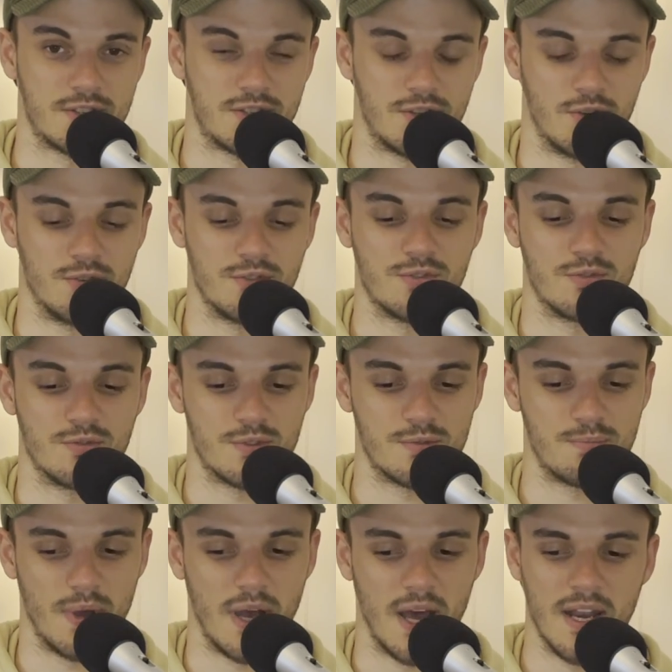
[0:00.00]

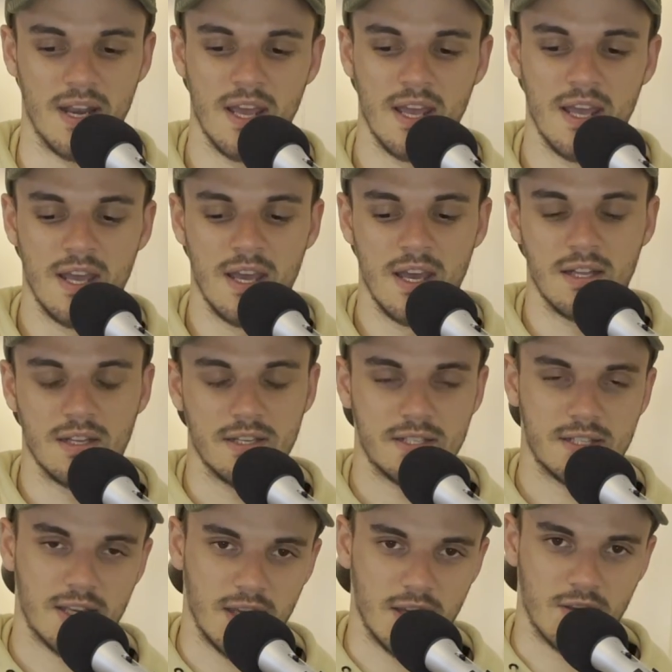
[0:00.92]
socials. But
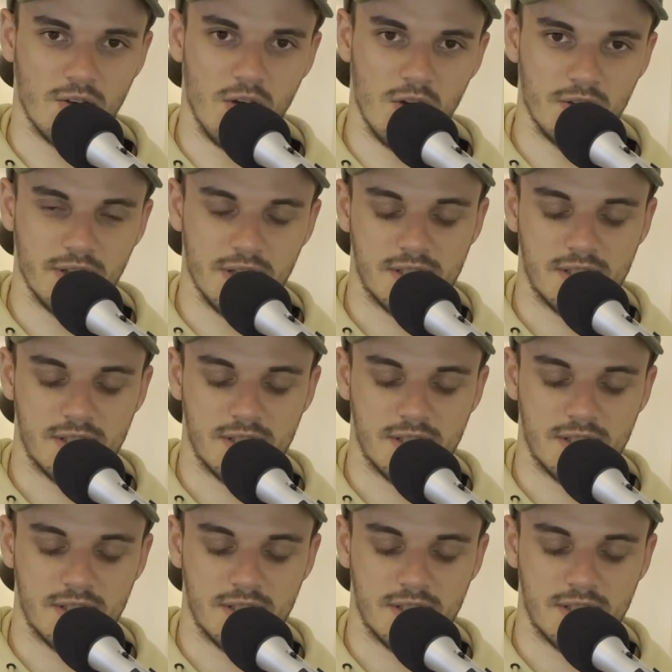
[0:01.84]
let's kick on.